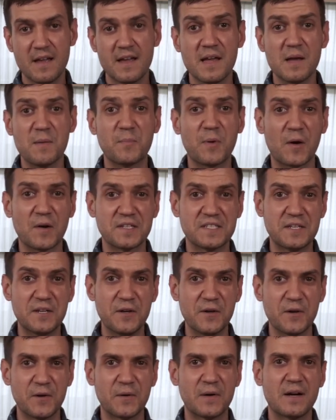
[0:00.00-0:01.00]
In part
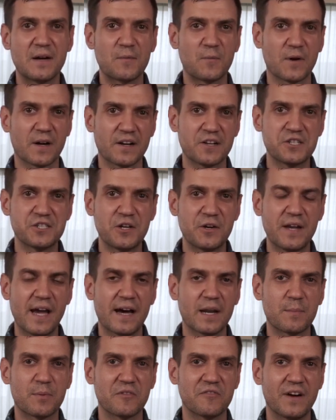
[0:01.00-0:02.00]
two, we're going to show you how
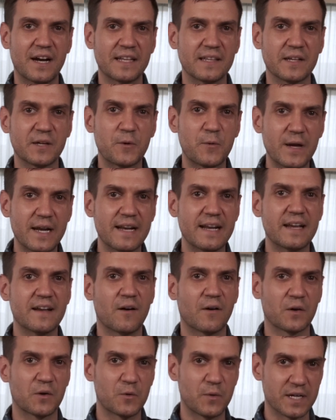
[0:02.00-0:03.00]
to provide liquidity
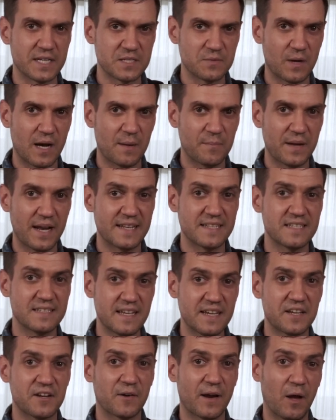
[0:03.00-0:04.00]
on QuickSwap and
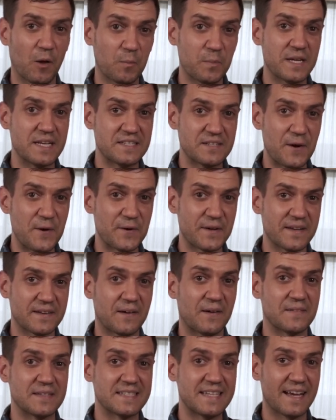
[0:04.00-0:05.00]
stake your LP token
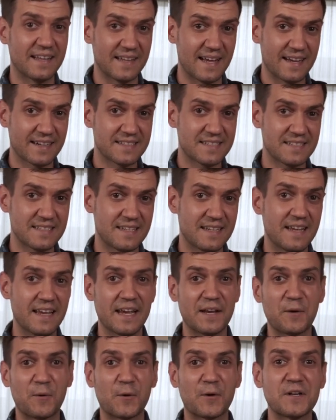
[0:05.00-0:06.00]
on TELx
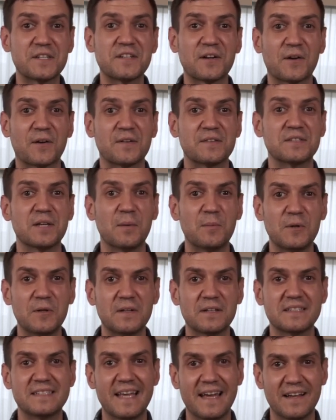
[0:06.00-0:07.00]
in order to earn double
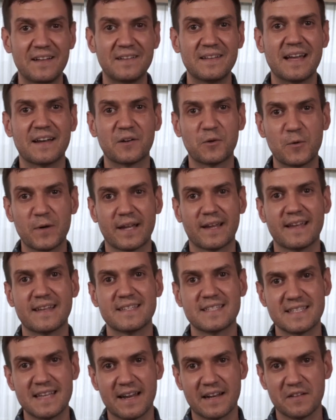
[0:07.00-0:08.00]
TEL and Quick
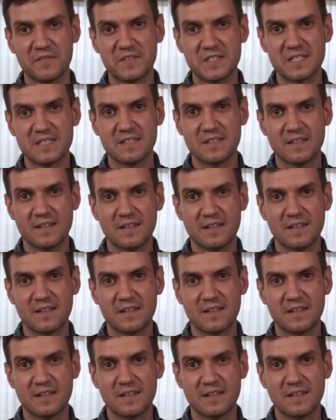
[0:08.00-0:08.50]
incentives.